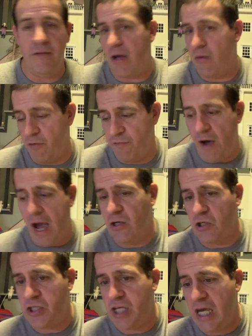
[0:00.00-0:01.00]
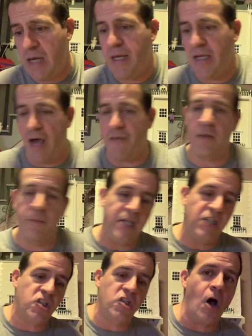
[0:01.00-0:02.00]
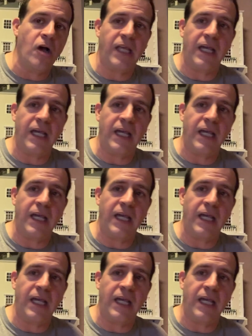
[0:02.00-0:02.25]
they were a finals team. He left and they stunk.